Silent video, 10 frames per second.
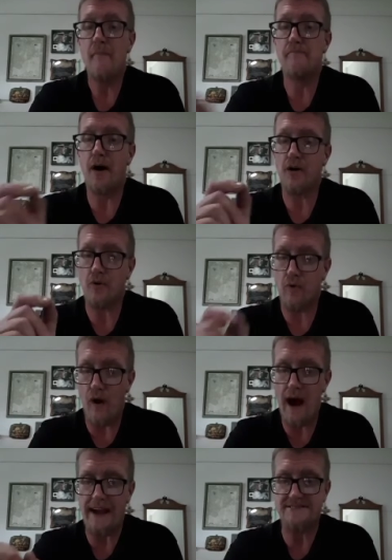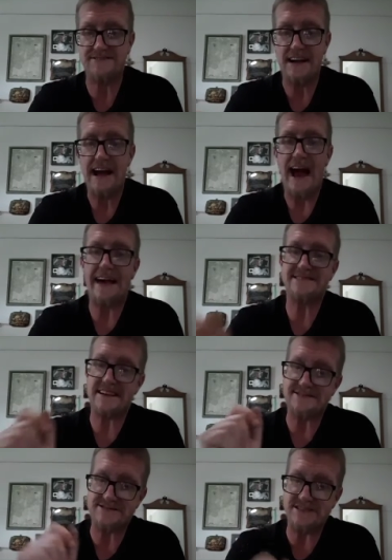But Christ, as
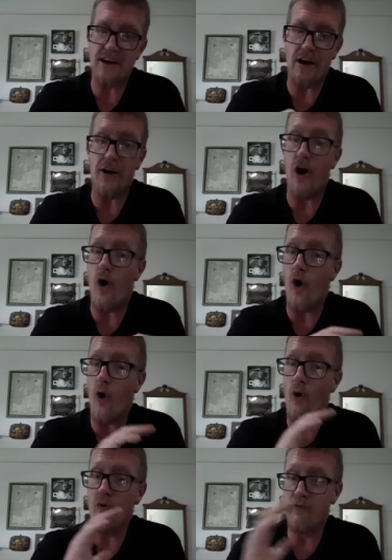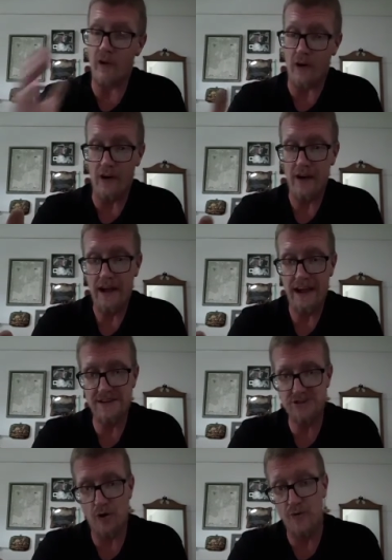a son over
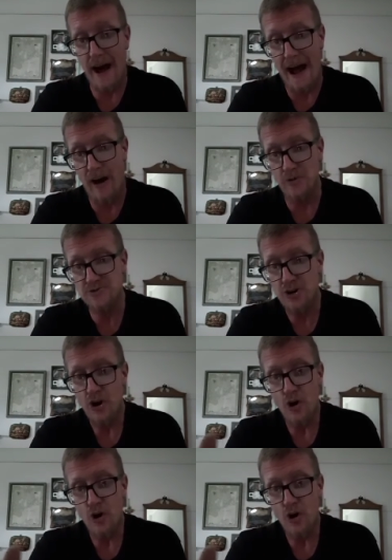his own house,